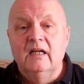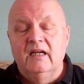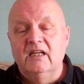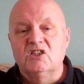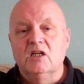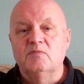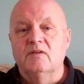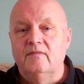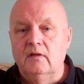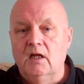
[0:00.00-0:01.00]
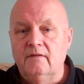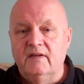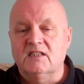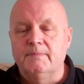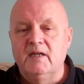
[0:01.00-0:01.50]
in terms of life
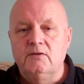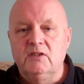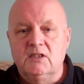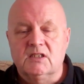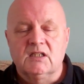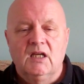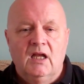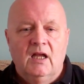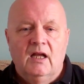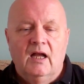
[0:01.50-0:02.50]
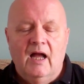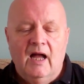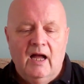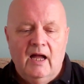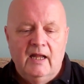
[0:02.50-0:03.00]
experience,
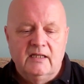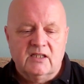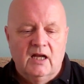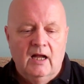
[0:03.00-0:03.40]
and